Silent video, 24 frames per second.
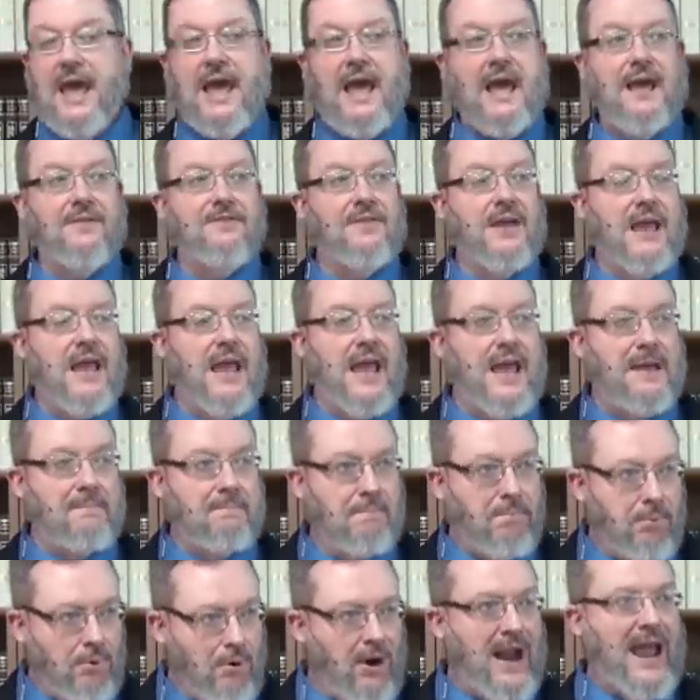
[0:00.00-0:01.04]
and they
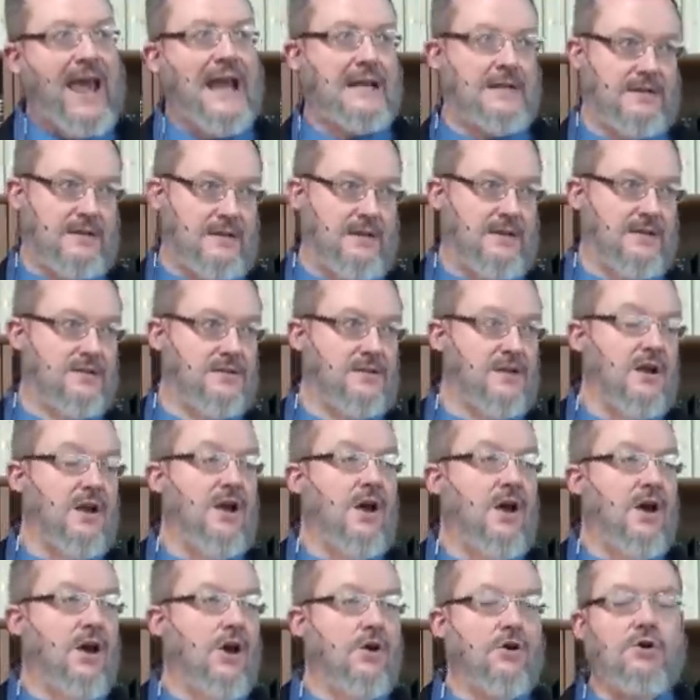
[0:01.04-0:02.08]
had practice
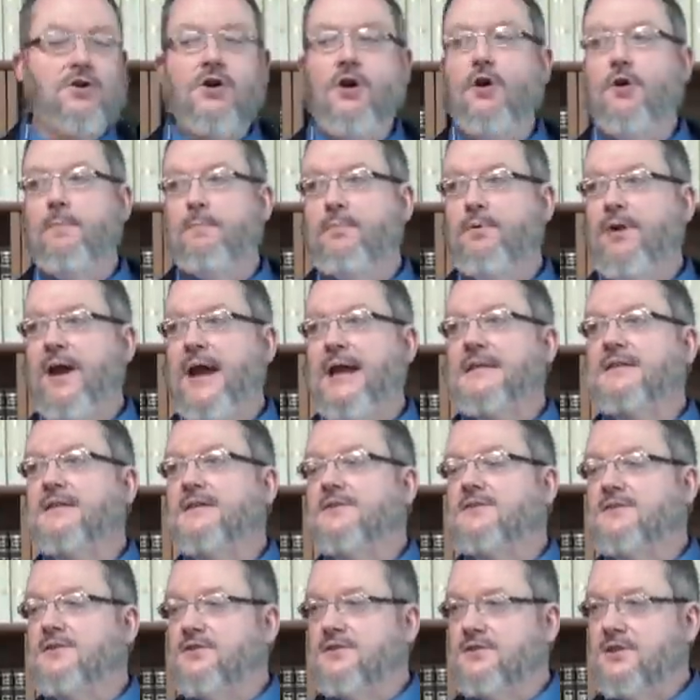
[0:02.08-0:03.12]
occult
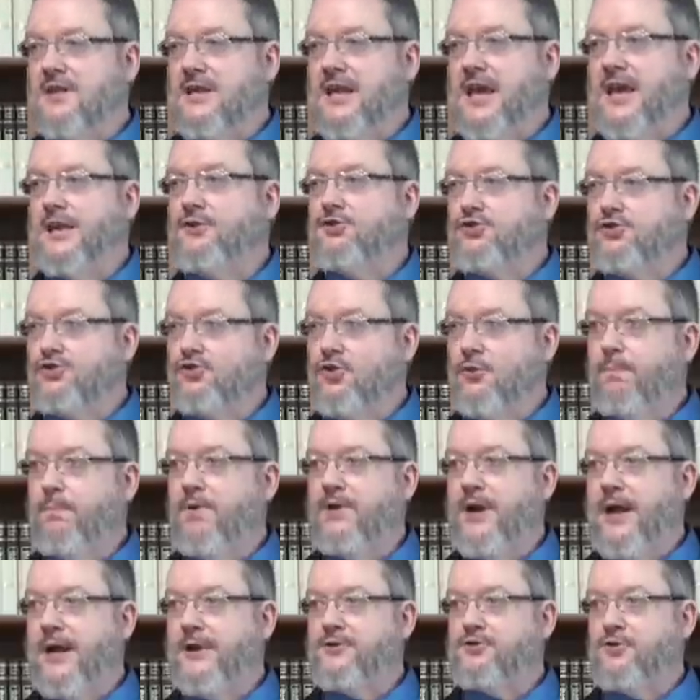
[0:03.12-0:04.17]
practices to gain
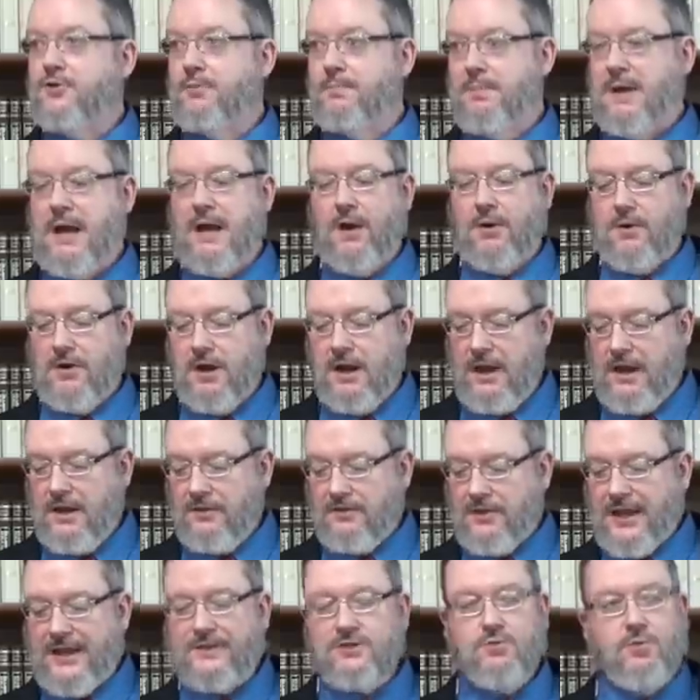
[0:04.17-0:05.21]
supernatural power.
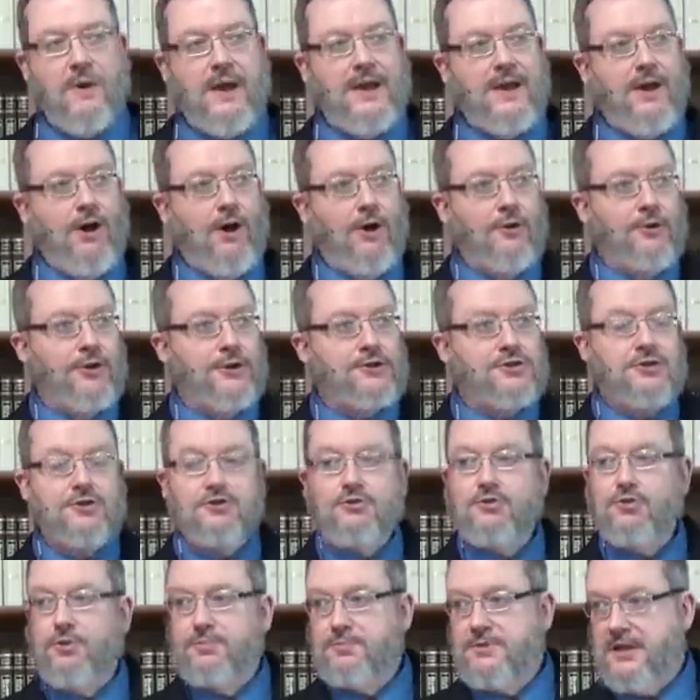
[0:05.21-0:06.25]
That's why all this is
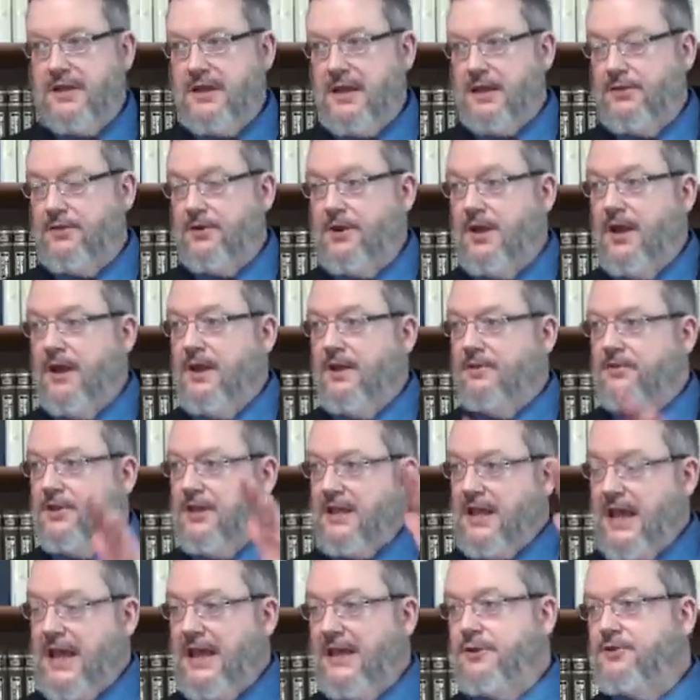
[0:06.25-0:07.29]
grouped together.
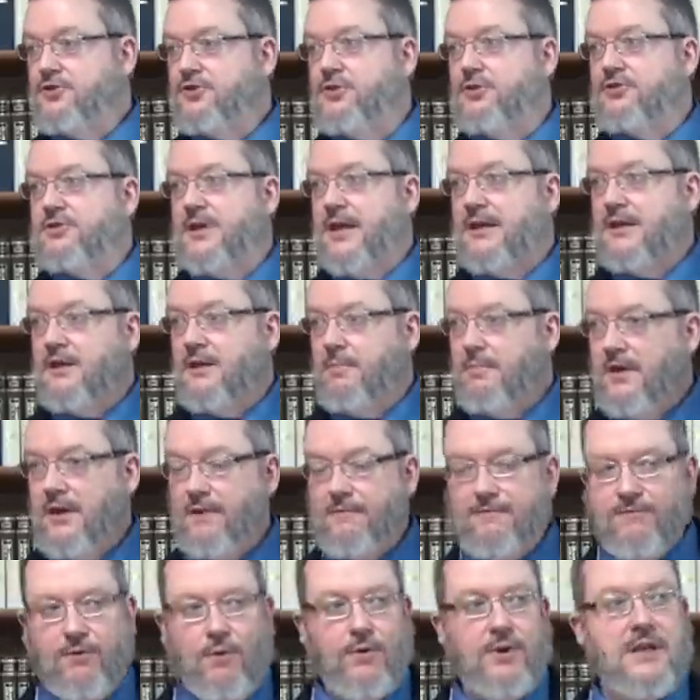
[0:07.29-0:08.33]
The angels had
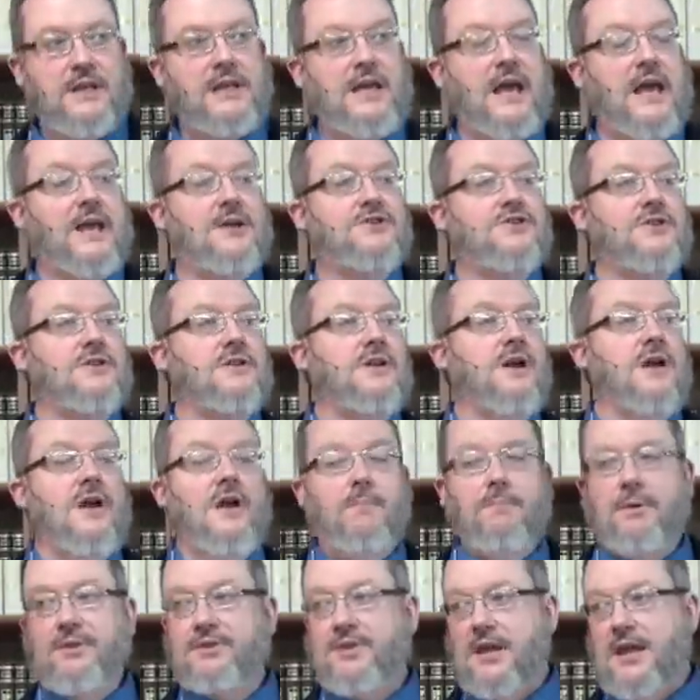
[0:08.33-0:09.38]
committed fornication,
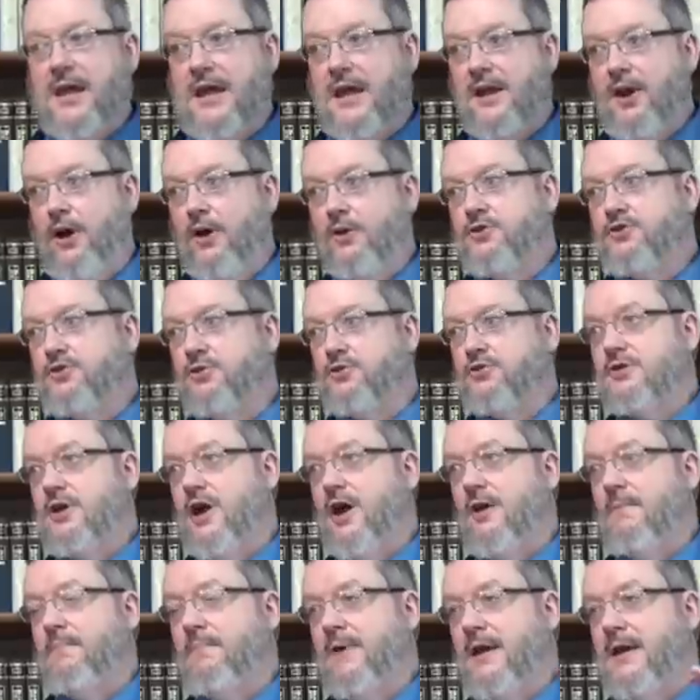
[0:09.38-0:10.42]
but they had also
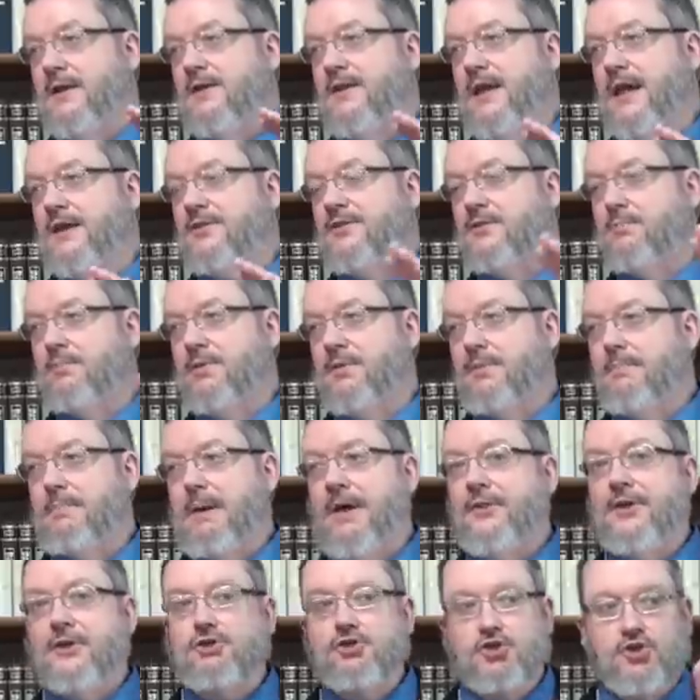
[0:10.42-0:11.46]
taught men that
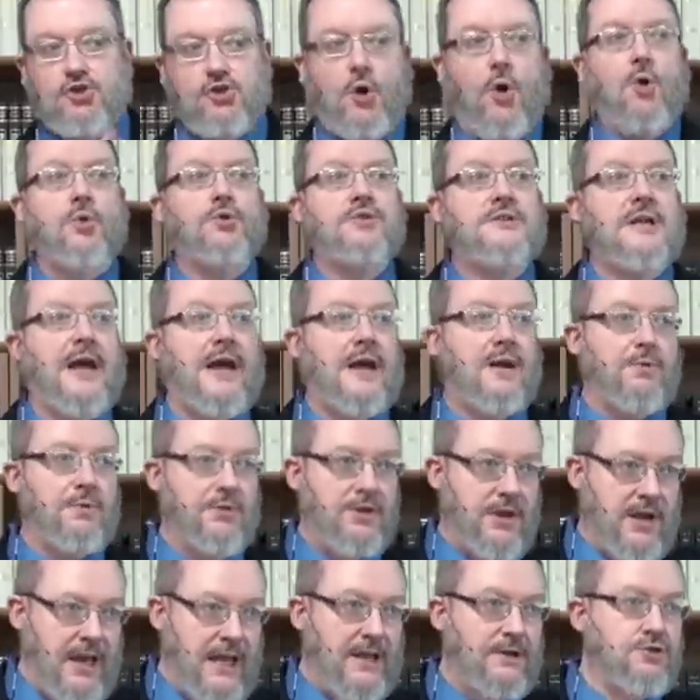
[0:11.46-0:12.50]
by the soul tie with
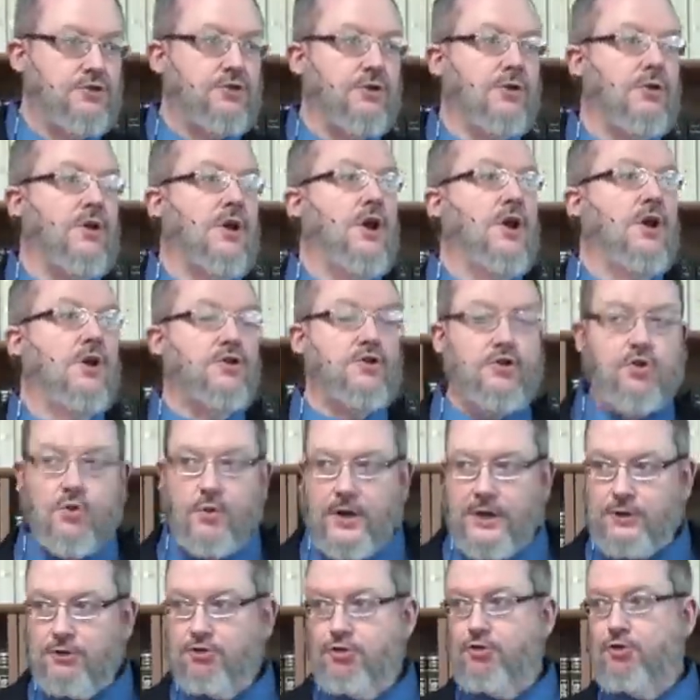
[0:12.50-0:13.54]
an angel, you
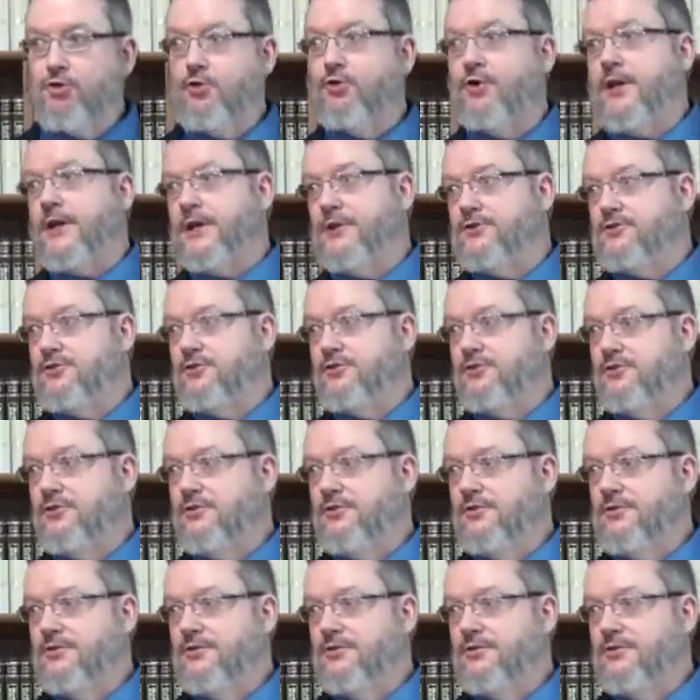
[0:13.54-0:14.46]
increase